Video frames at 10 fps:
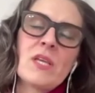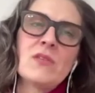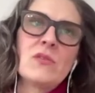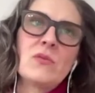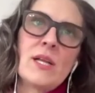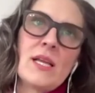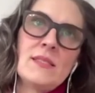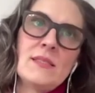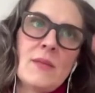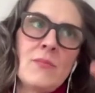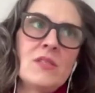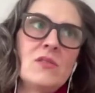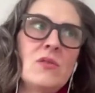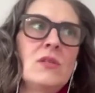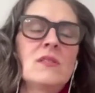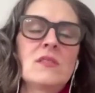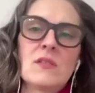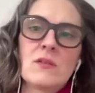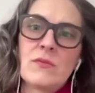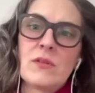so when I send my students
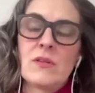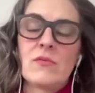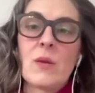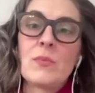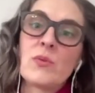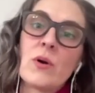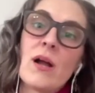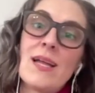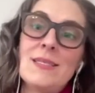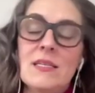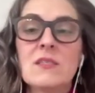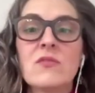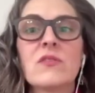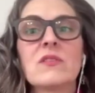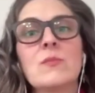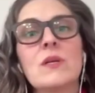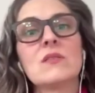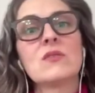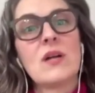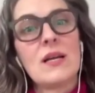the repertoire ideas for the semester,